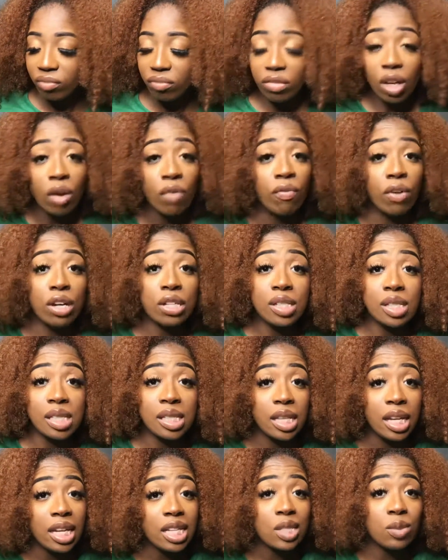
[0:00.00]
Versus
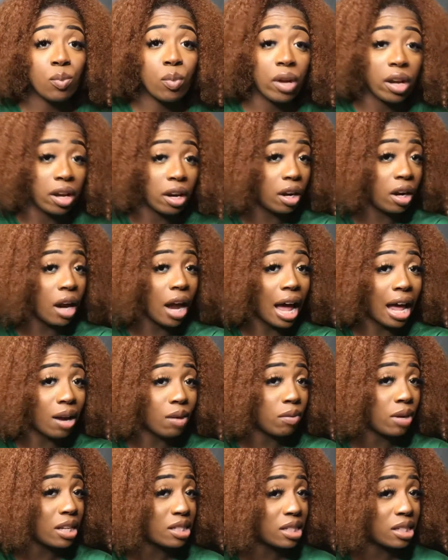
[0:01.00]
this, where I don't
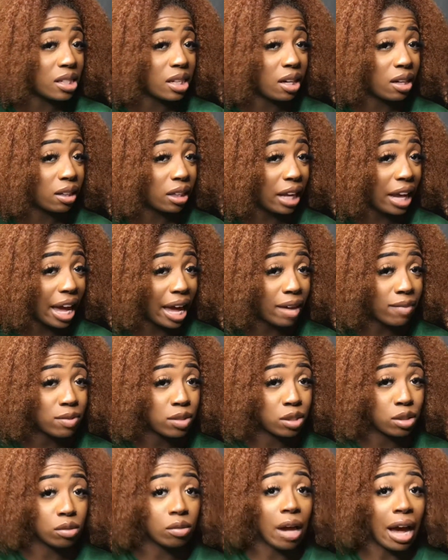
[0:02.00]
necessarily have
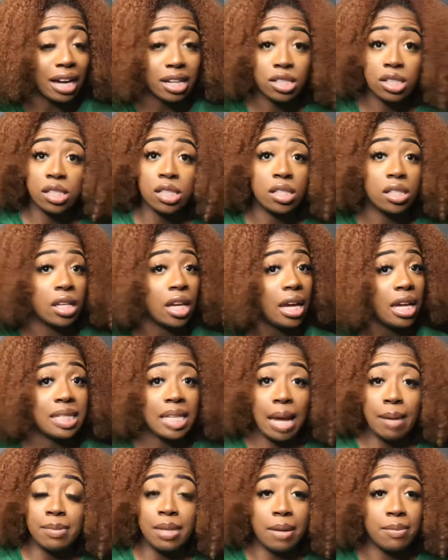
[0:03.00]
to. I could just
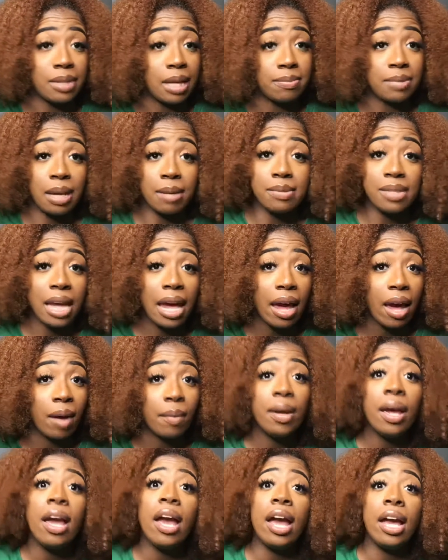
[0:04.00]
tap, tap, tap, tap, tap,
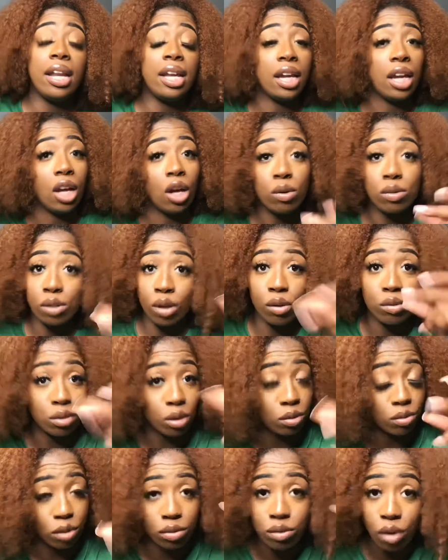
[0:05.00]
and it goes.
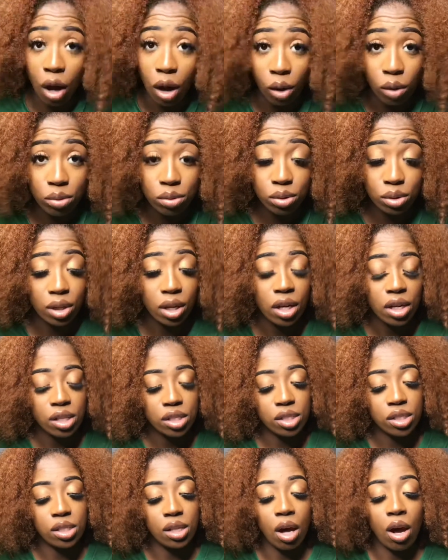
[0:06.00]

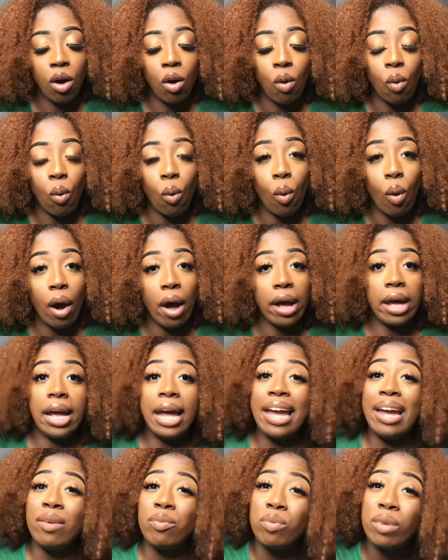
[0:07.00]
So
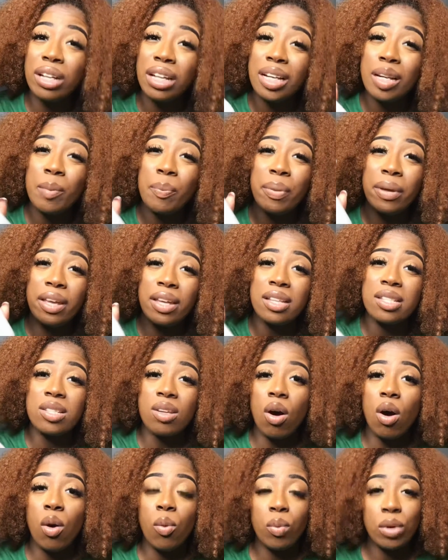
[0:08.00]
it really depends
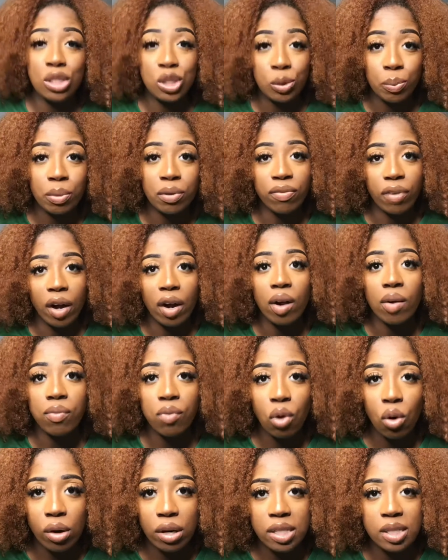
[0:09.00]
on what you prefer, of
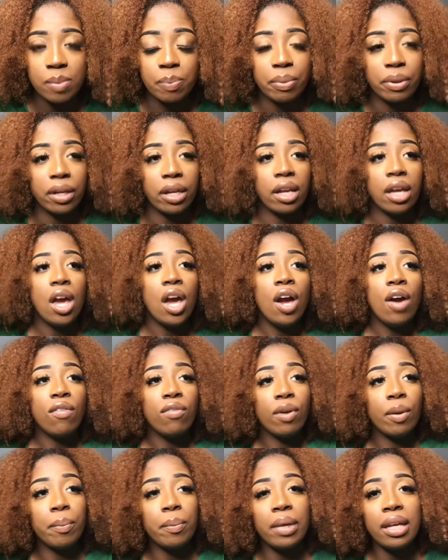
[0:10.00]
course. But
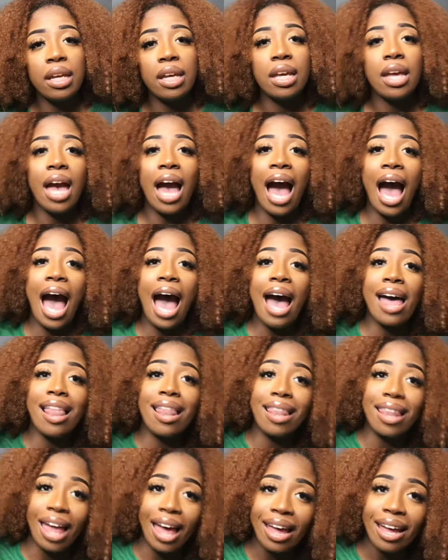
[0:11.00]
for me, I
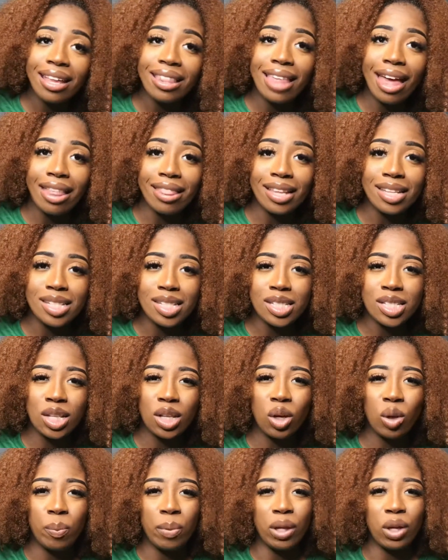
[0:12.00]
like that this is a
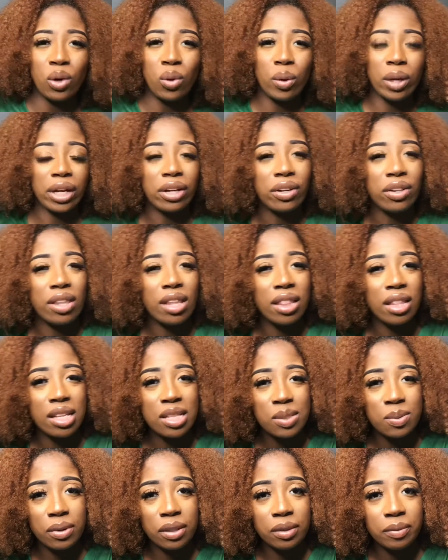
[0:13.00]
little bit quicker than this
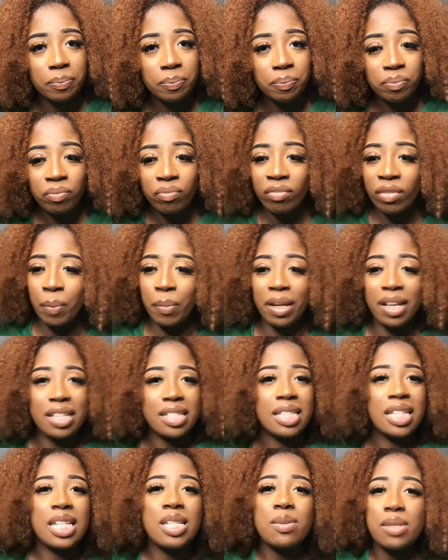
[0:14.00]
one, because
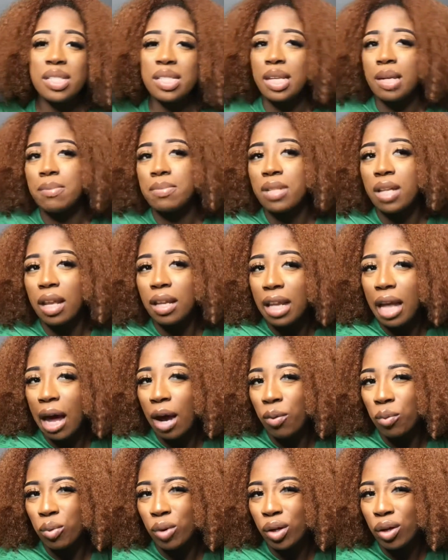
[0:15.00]
this one seems a
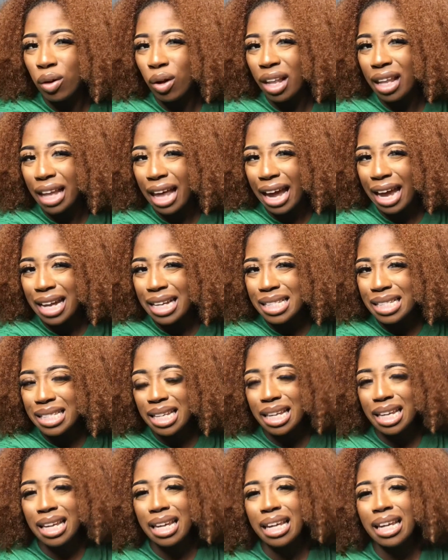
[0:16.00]
real
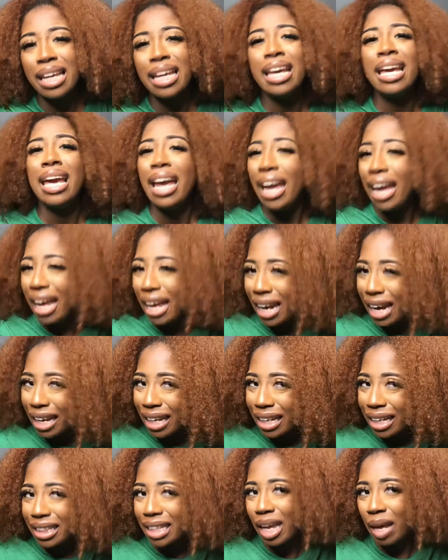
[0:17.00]
classy, and I
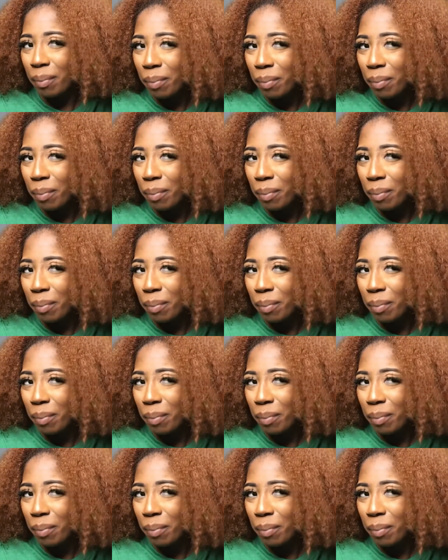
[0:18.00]
get that.